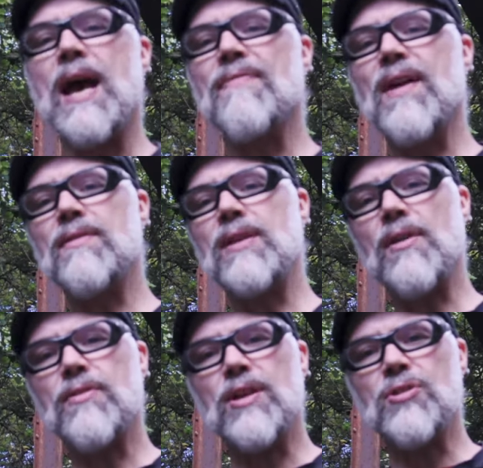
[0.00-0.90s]
And then the
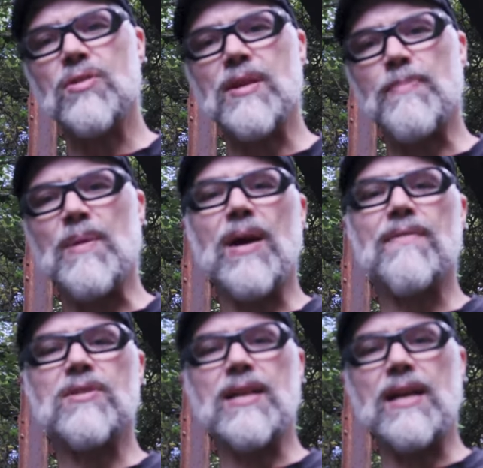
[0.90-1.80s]
other issue is that people
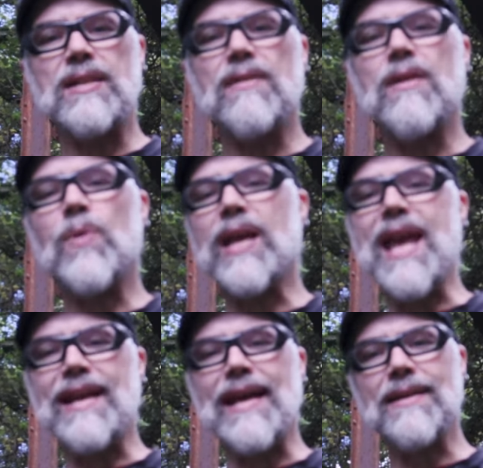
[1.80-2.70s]
have this idea that we
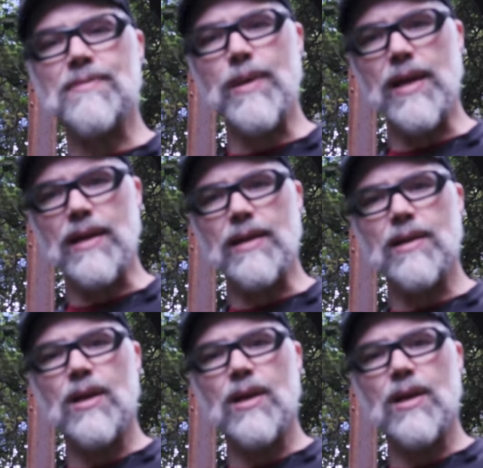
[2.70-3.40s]
can't cast big.